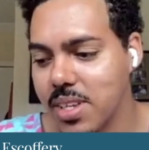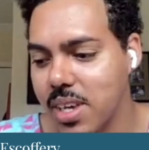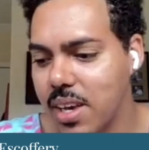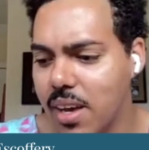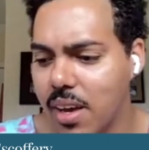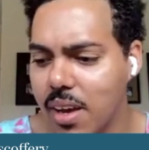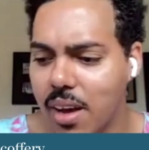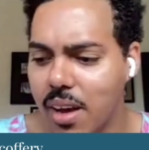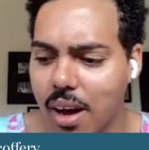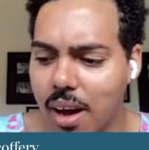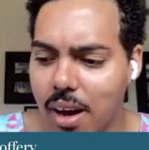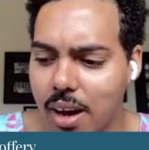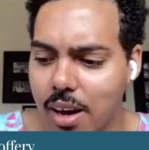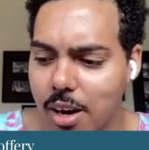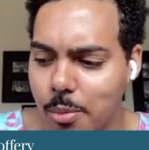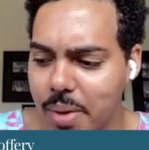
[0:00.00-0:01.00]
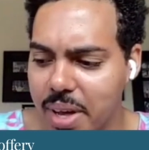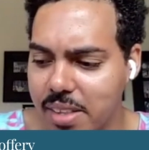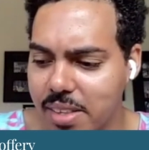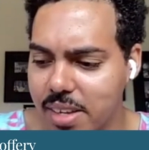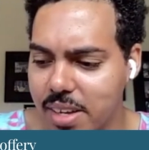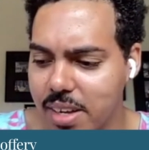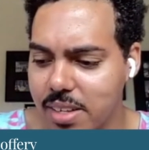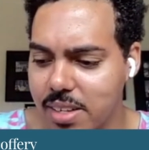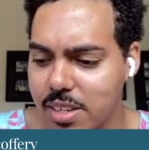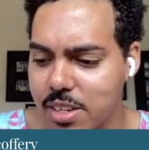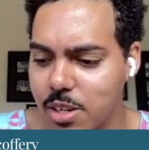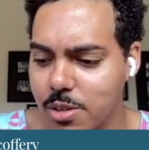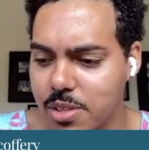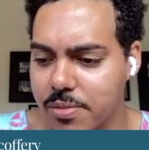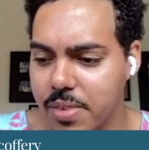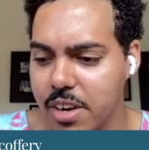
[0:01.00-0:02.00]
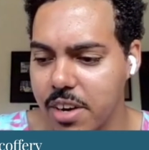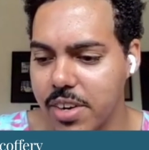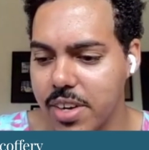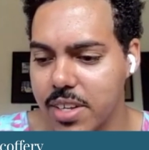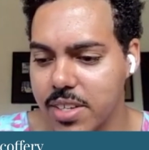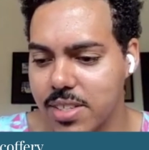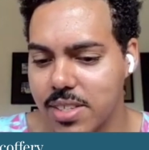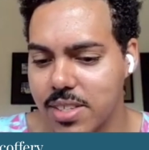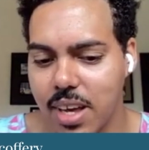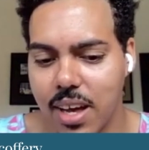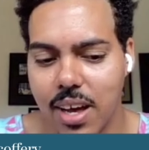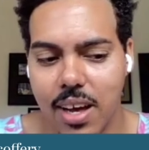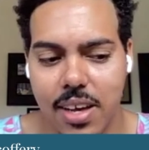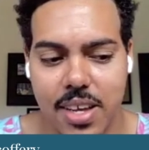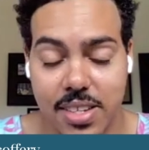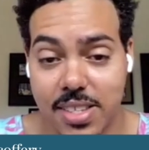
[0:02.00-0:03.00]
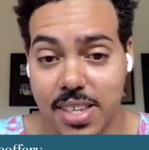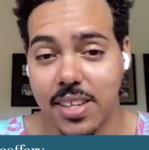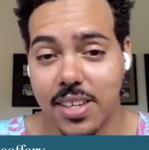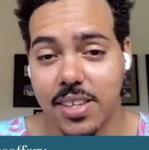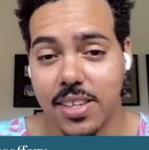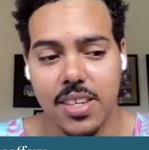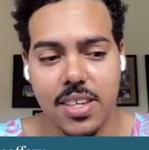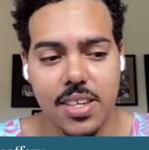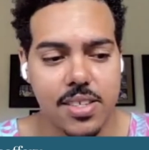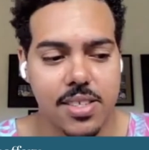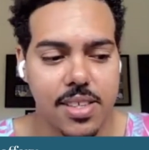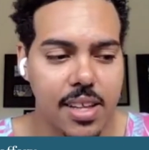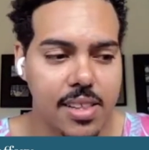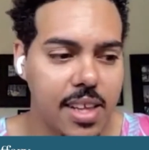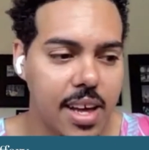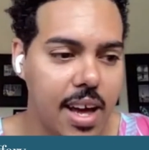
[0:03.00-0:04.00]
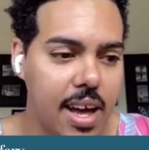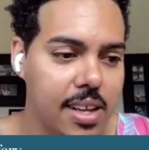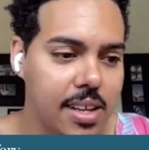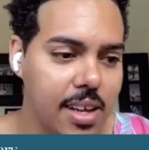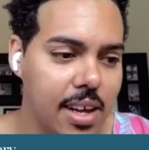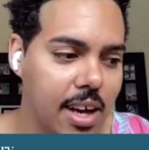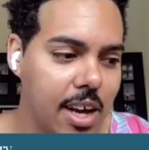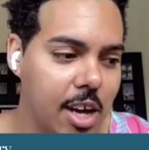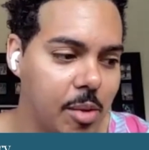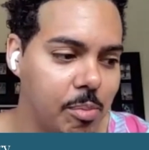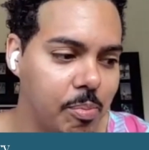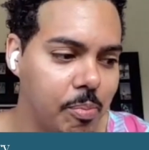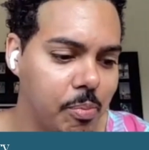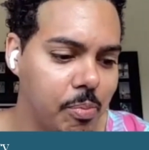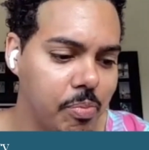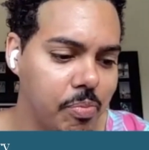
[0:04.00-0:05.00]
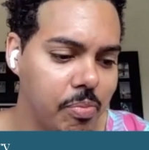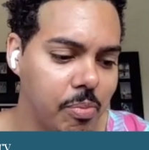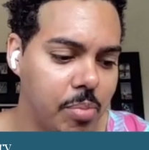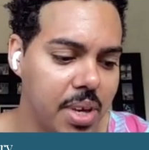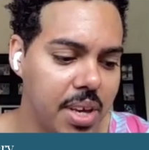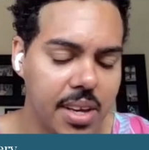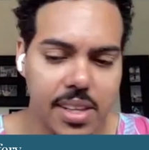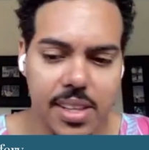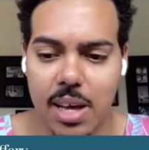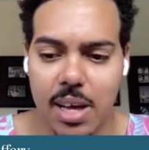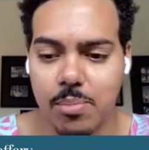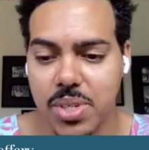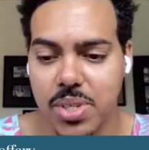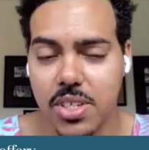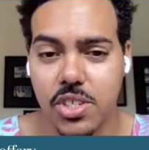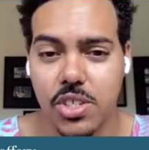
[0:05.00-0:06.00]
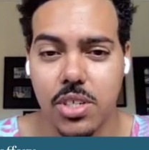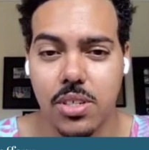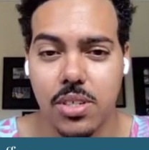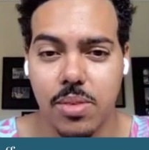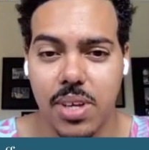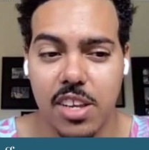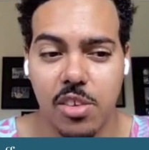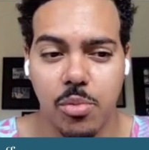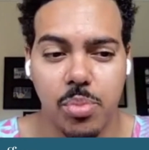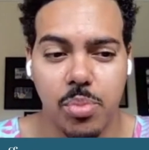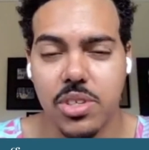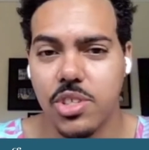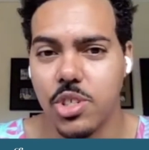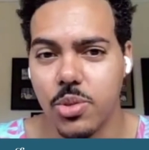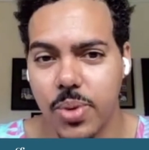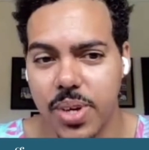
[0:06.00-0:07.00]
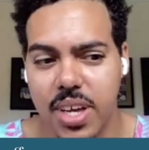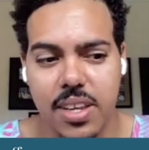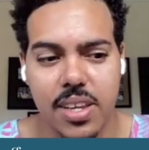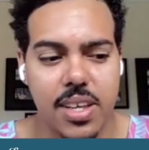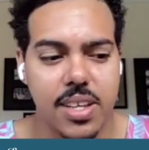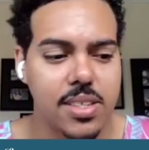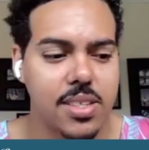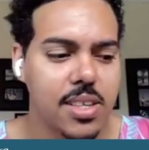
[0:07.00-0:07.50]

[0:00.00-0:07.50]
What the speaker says: the, the various indignities that being in that position kind of puts you in. And,